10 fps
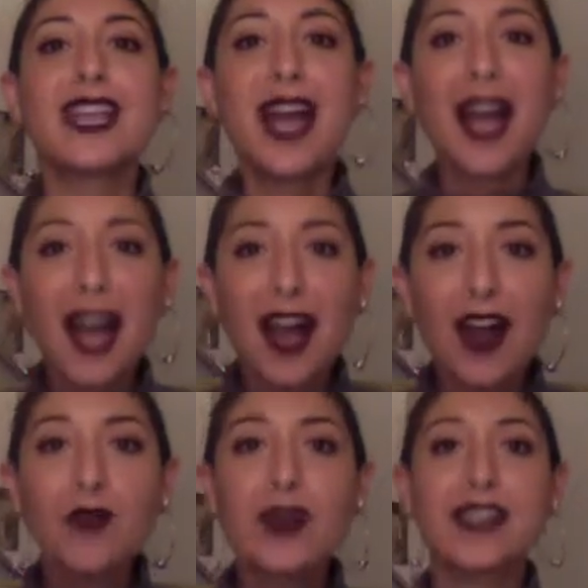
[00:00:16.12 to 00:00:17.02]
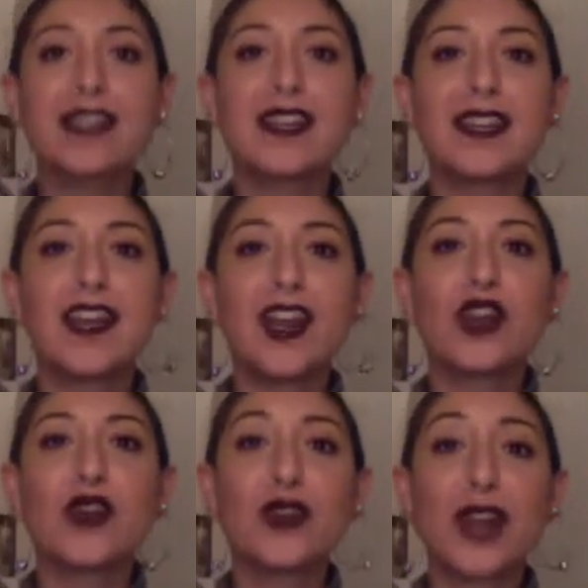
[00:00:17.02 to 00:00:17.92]
how we can
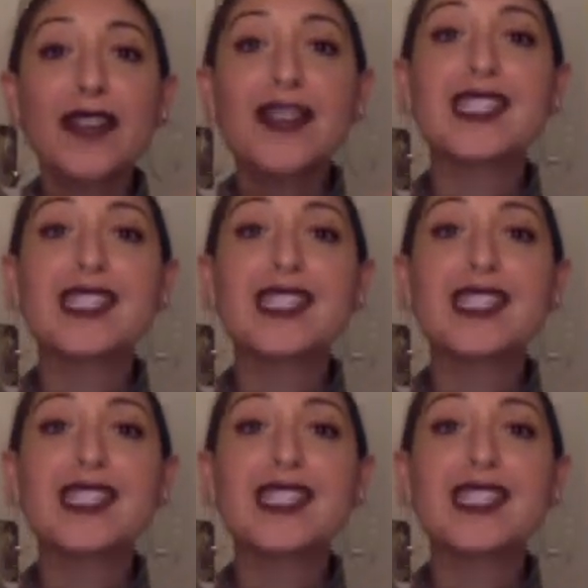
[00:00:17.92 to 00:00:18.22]
create the